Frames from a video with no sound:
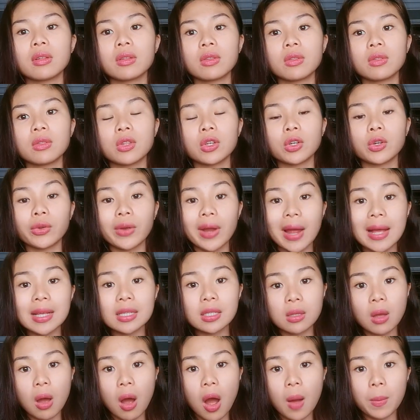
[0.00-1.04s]
the
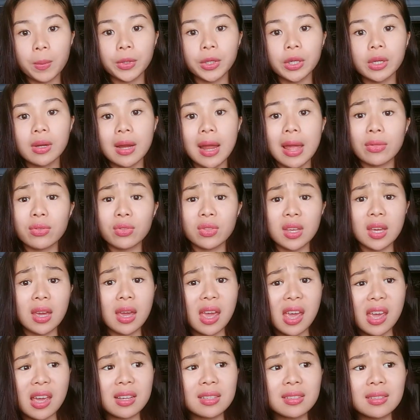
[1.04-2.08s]
grasshopper and the
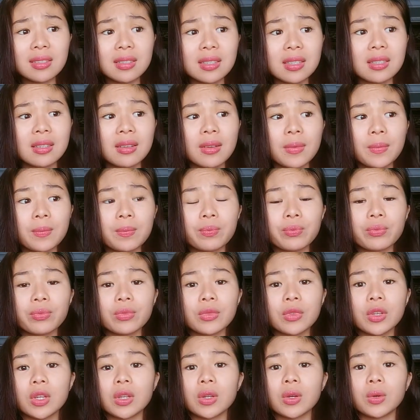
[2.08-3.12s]
ant,
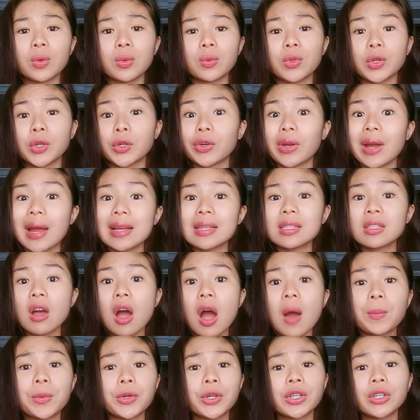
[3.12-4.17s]
the
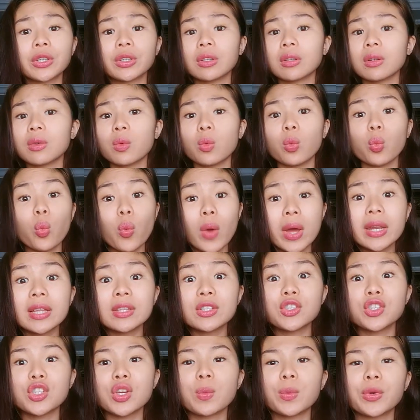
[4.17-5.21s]
grasshopper, when it's
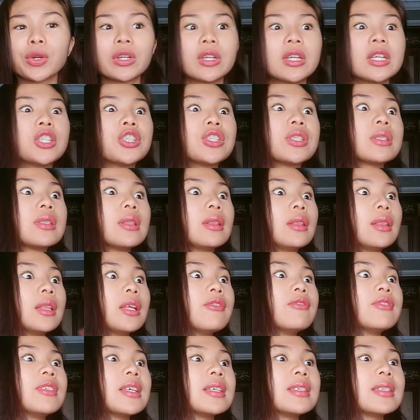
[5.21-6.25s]
summer, he just lives
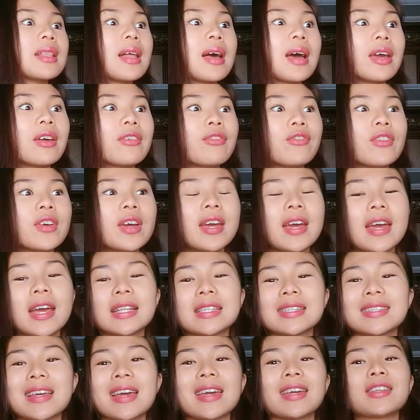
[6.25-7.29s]
his life. It's
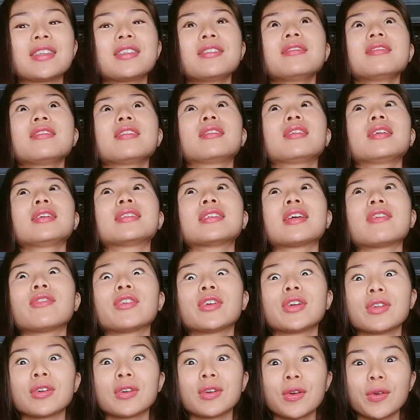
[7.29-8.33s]
like nothing's ever
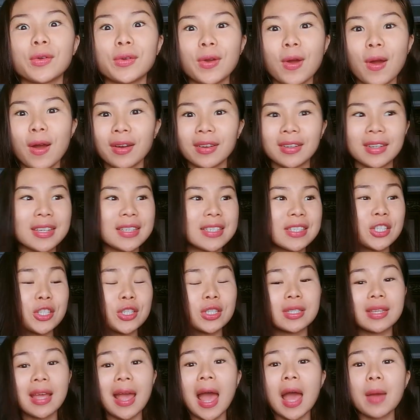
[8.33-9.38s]
gonna go wrong. He's just
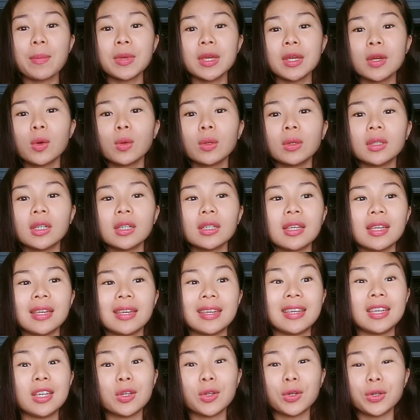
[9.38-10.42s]
happy-go-lucky.
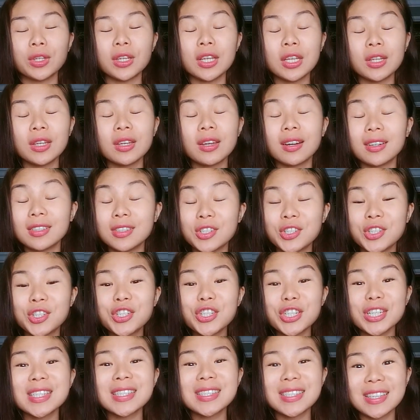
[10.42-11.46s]
He
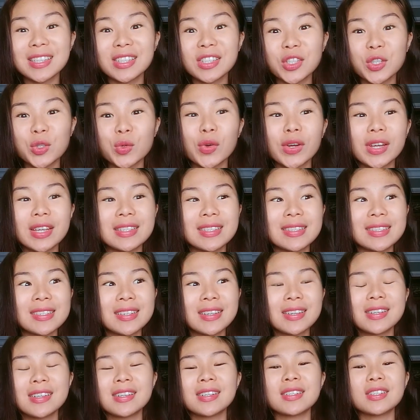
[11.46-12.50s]
just enjoys
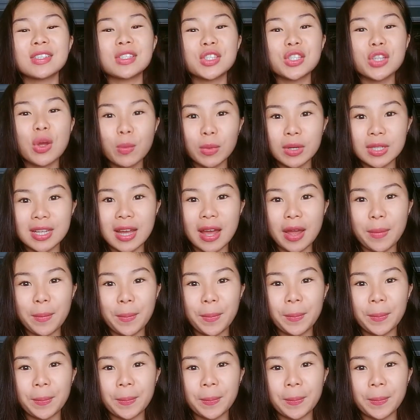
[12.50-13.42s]
summertime.